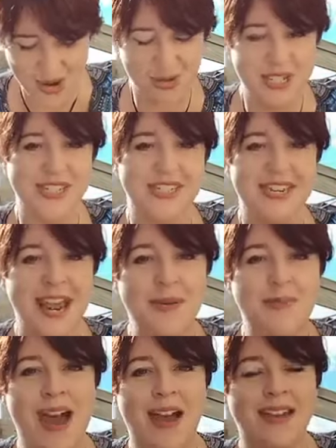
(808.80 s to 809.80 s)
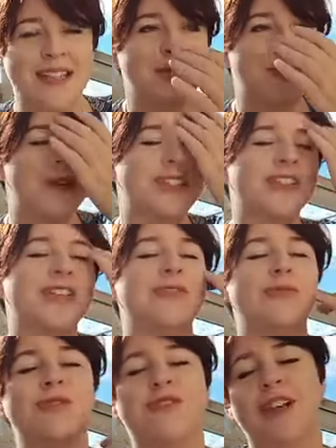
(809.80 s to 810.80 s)
or to stay back, especially if
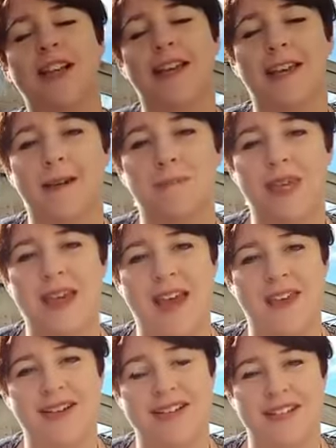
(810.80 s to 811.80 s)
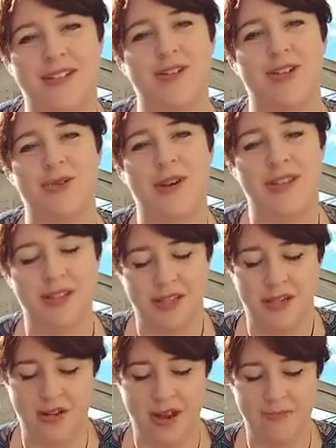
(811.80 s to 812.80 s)
we're feeling a bit antisocial at the
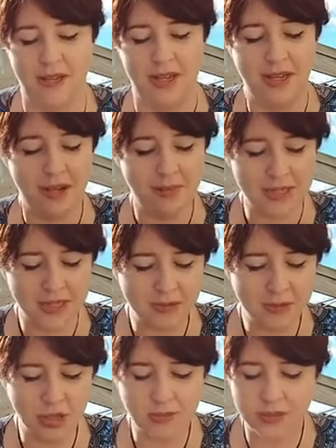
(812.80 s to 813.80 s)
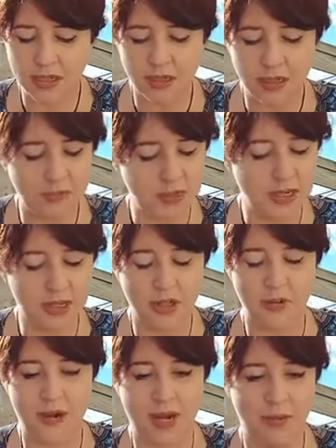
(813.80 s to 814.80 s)
time. But sometimes it can be
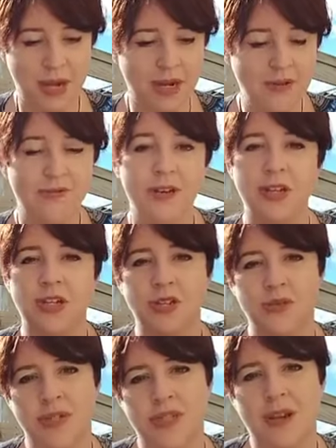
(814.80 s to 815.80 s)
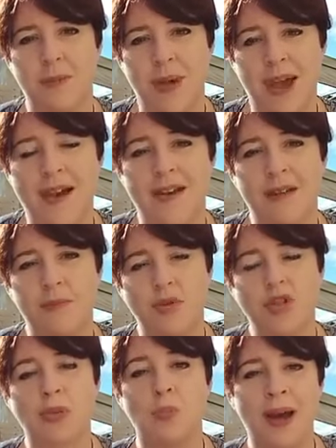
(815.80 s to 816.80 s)
to our benefit to step out and
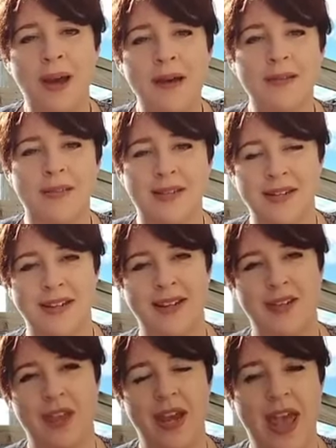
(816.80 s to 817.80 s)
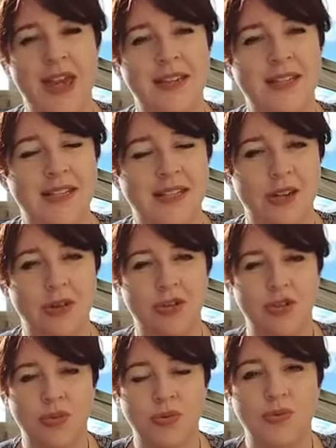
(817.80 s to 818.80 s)
push past that
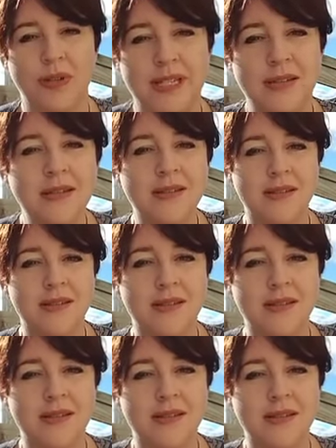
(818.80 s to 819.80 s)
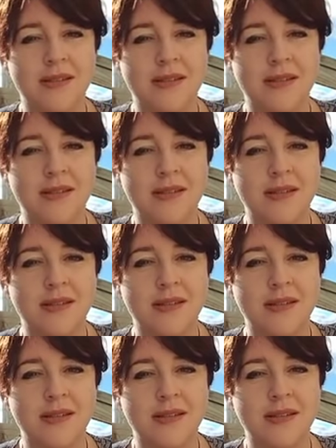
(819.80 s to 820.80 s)
antisocial resistance and see what we
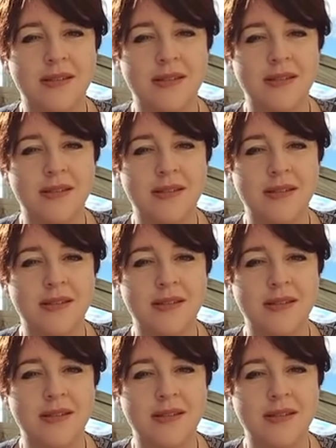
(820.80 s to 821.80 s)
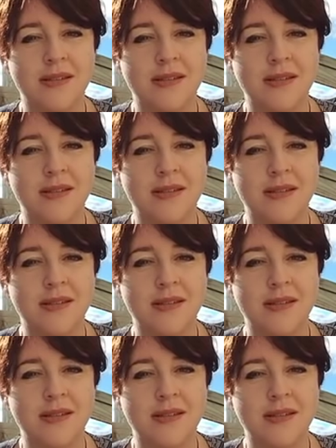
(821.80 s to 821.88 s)
can learn and grow